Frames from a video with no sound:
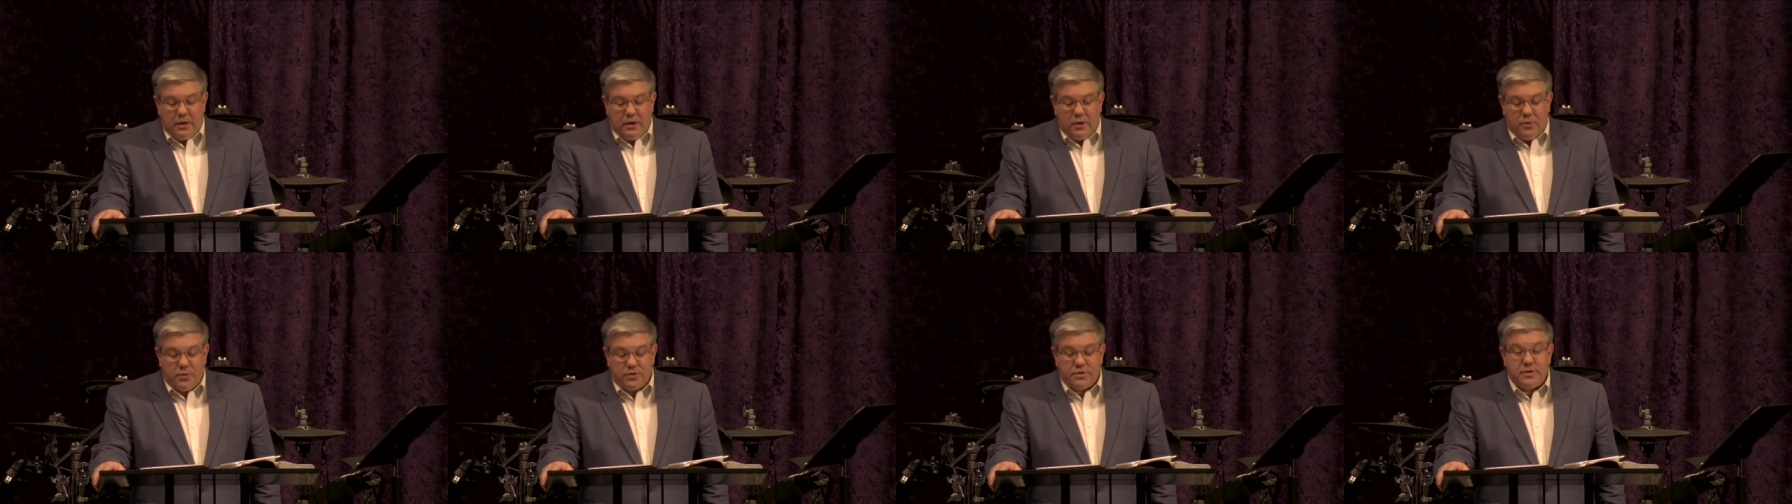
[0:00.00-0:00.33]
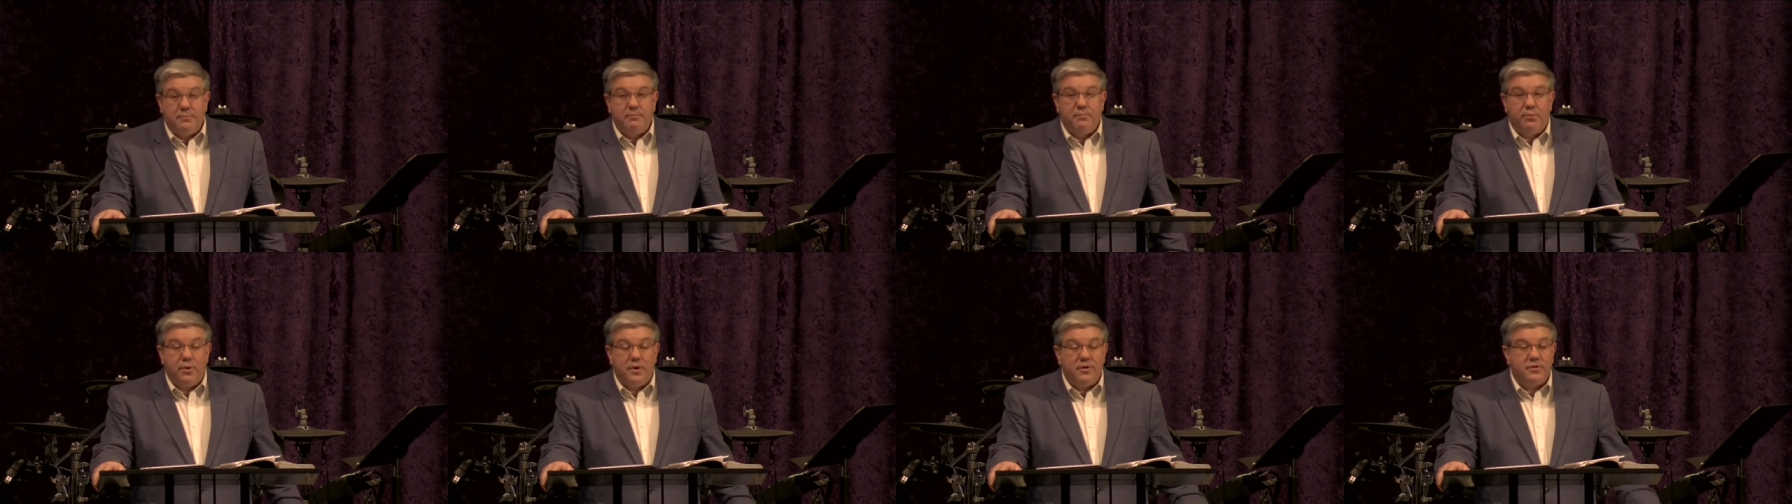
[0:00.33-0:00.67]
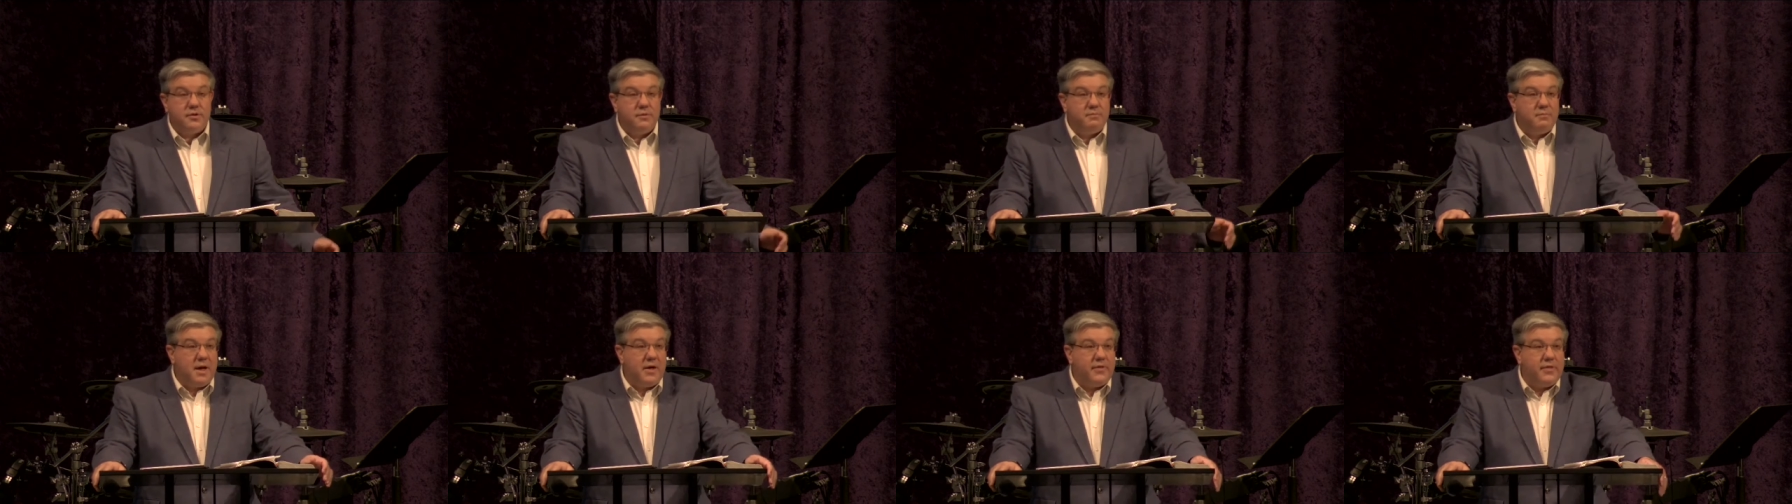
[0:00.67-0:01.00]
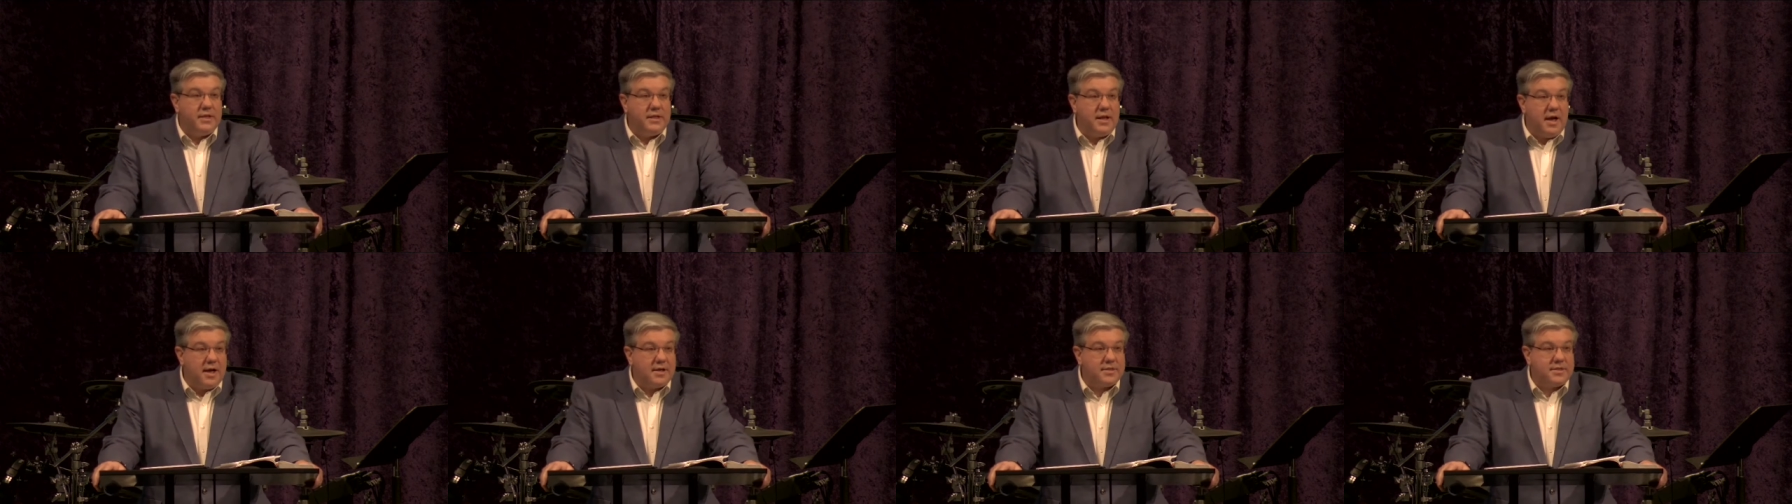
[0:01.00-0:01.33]
who was imprisoned by
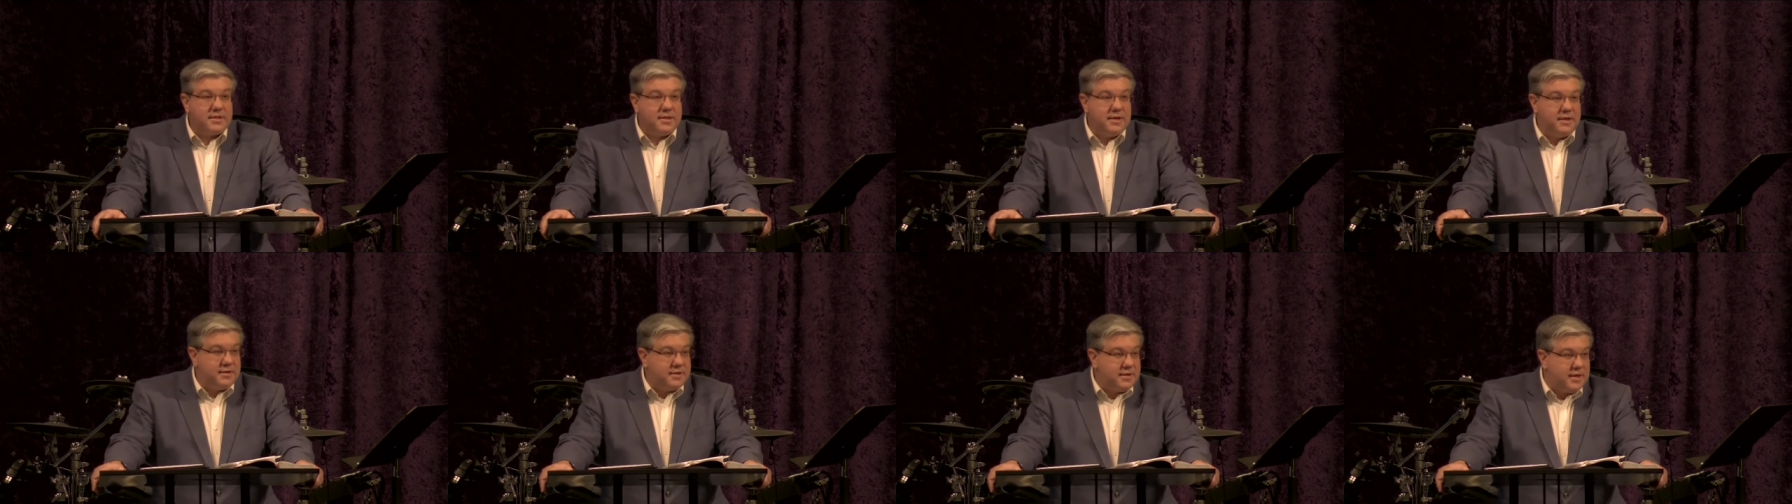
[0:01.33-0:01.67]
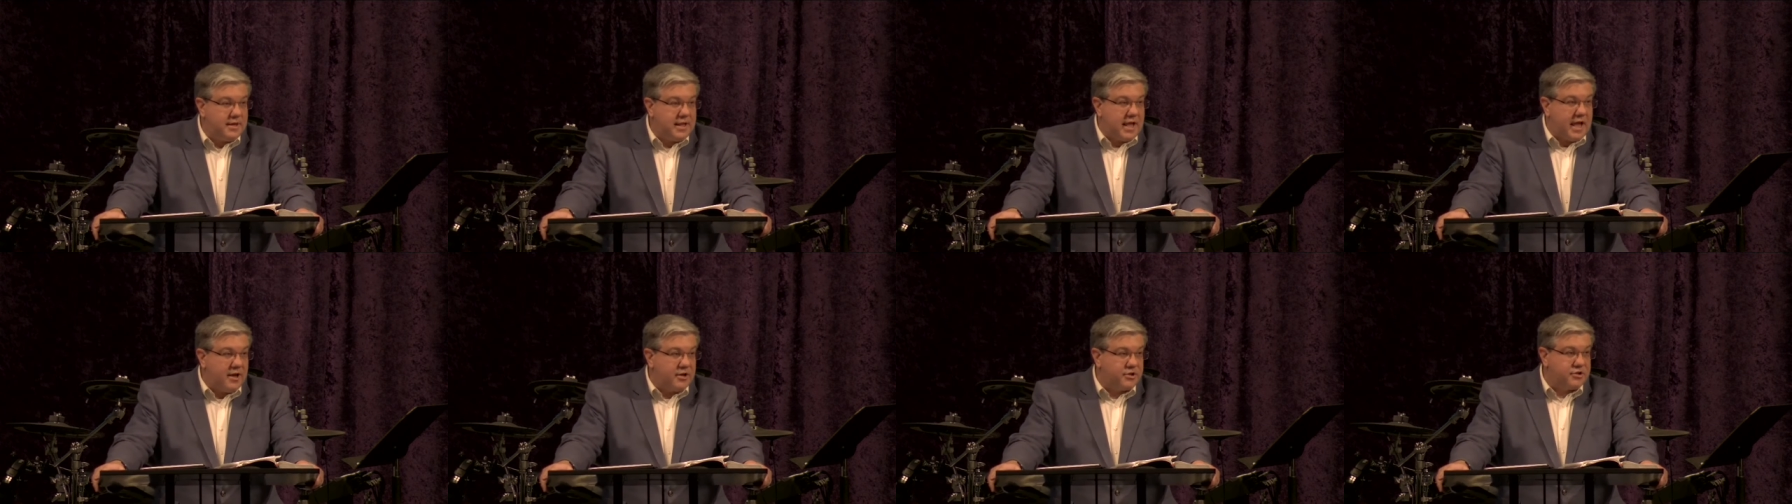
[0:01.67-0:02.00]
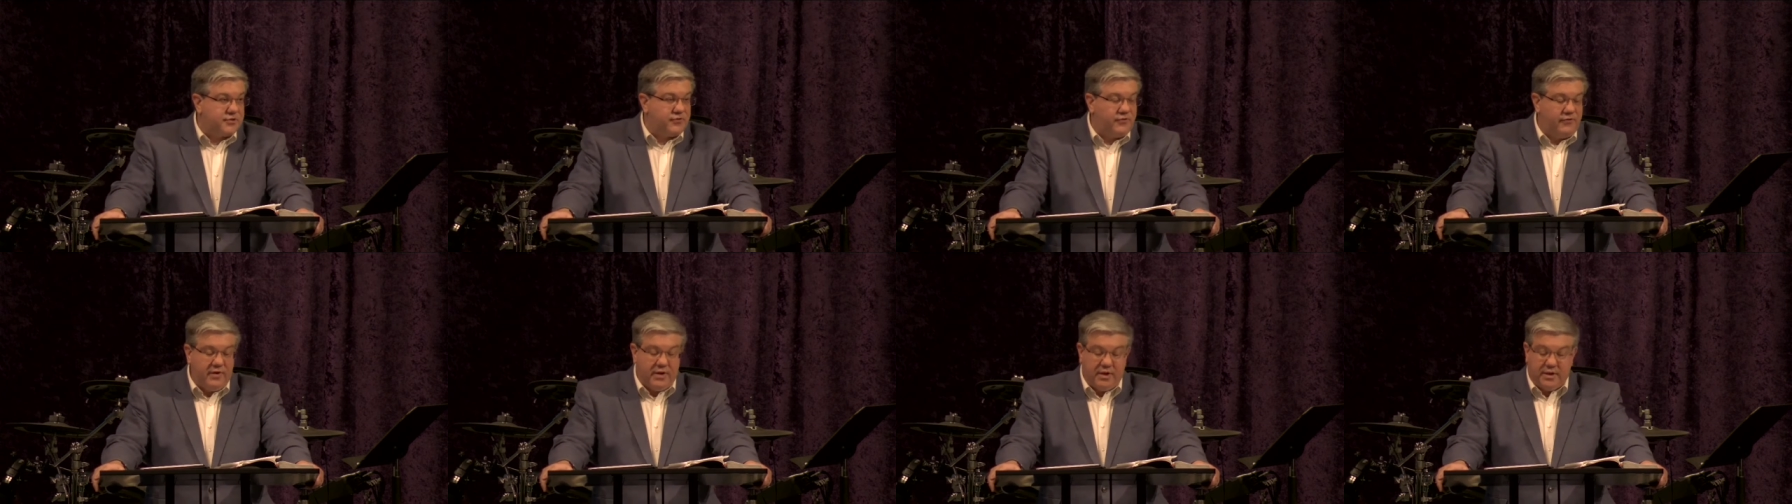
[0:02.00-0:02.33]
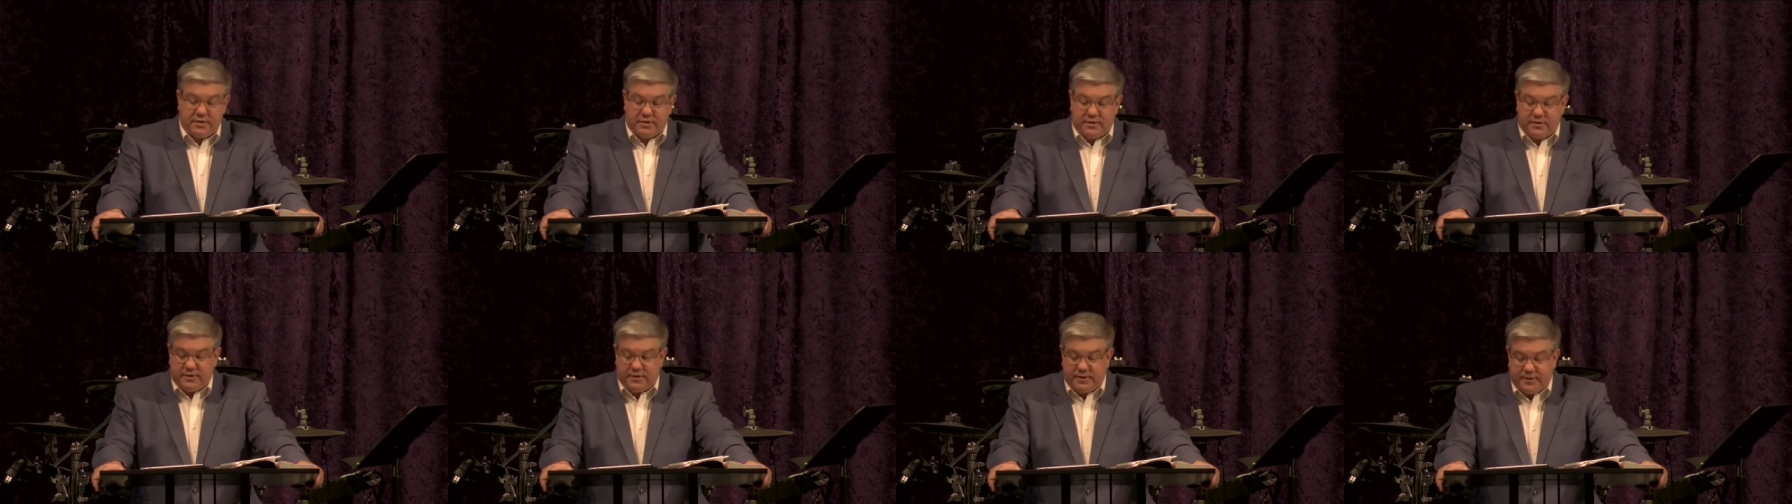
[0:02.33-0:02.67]
the Nazis at
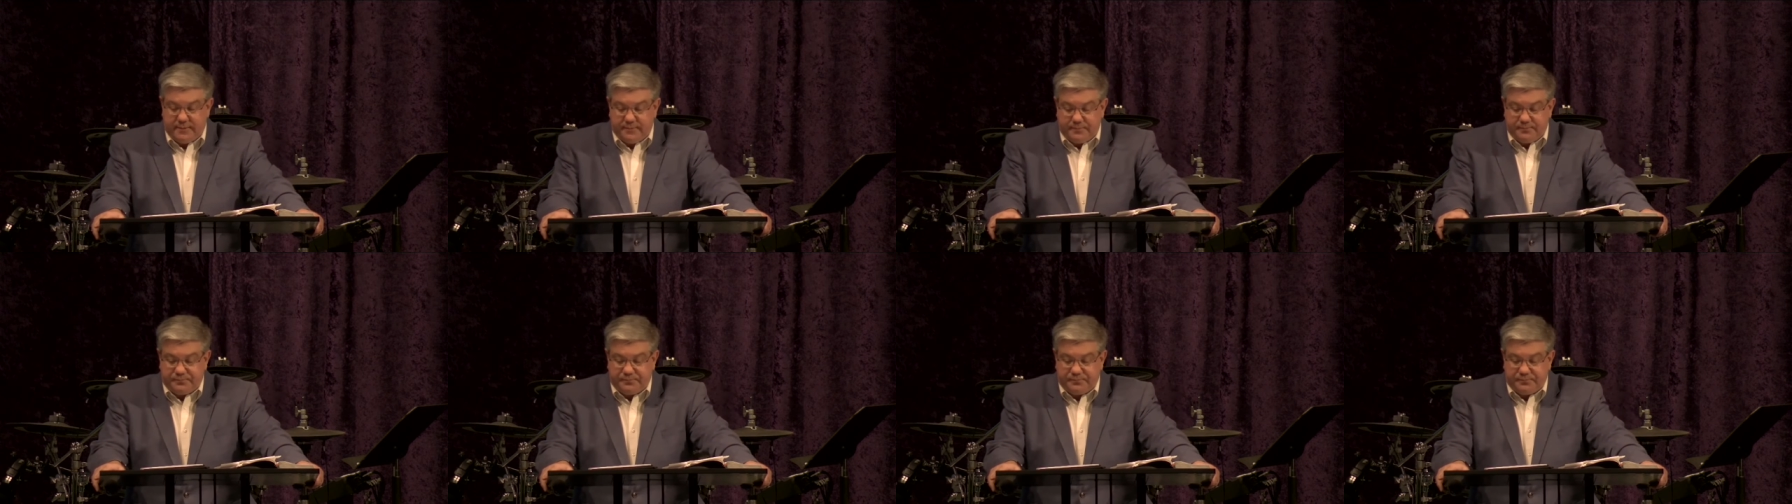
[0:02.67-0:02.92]
Auschwitz.